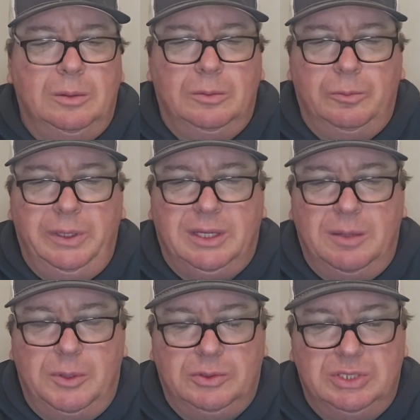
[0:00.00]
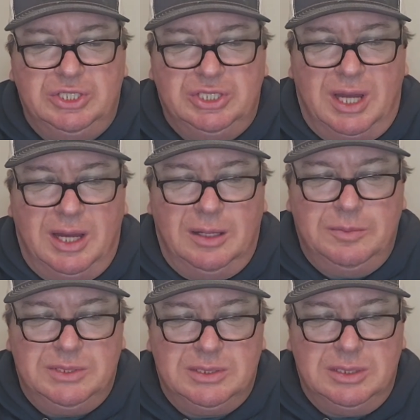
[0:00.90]
we come on the
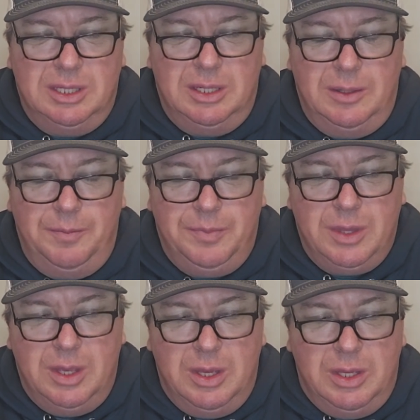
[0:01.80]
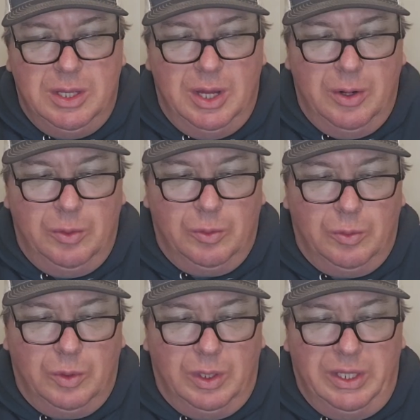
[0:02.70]
jobs, you know,
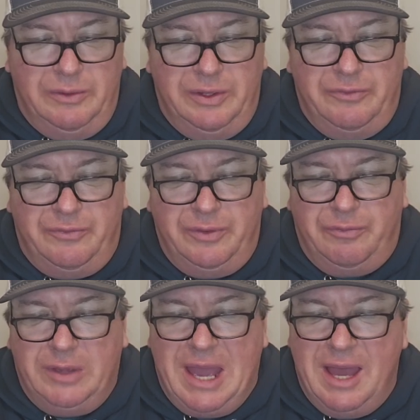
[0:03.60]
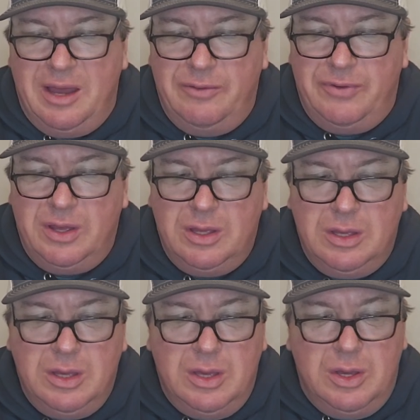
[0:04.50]
if we have
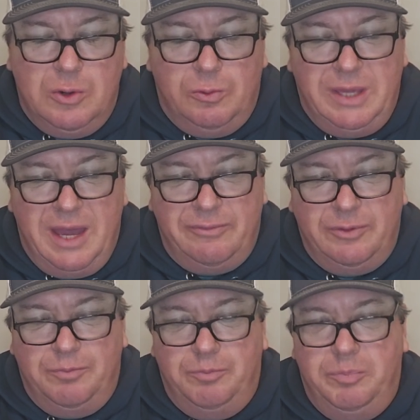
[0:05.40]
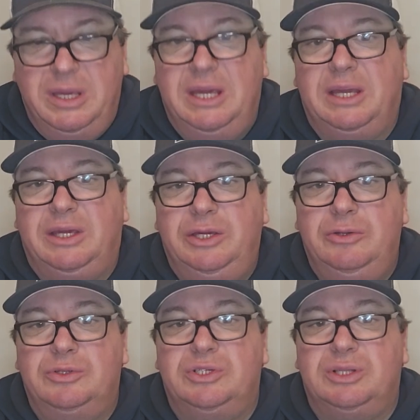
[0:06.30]
a big,
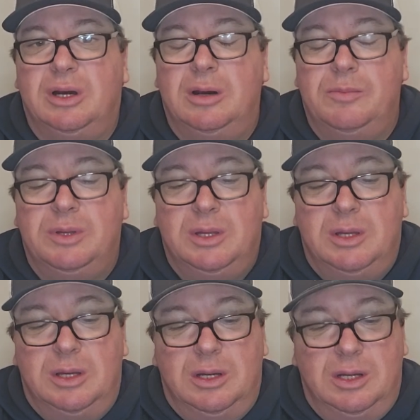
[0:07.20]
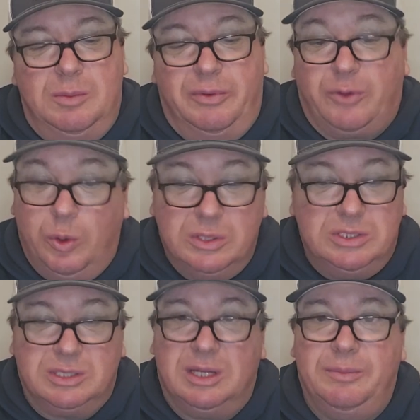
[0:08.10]
huge stump, of course
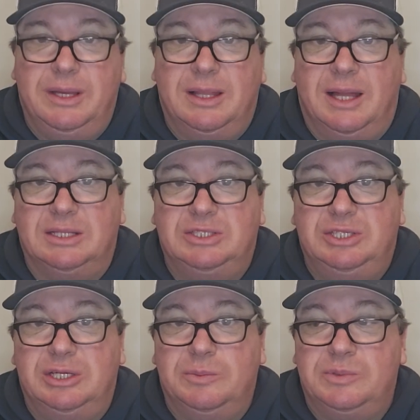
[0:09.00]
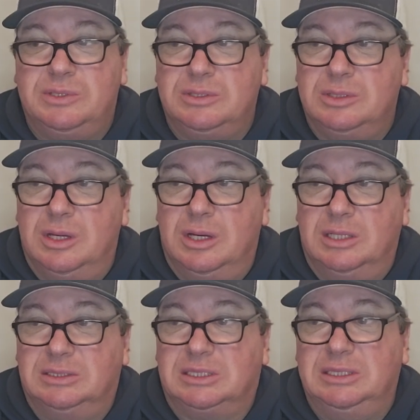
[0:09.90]
there's going to be a lot of chips
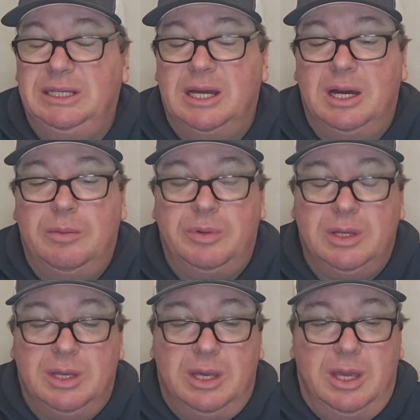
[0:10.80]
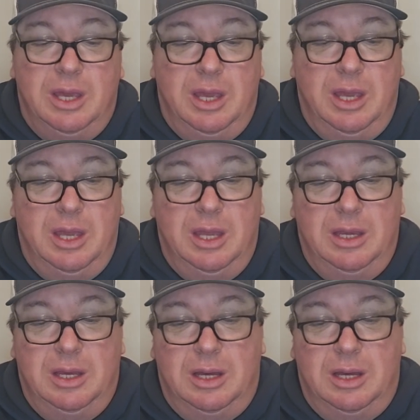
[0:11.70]
to clean up, and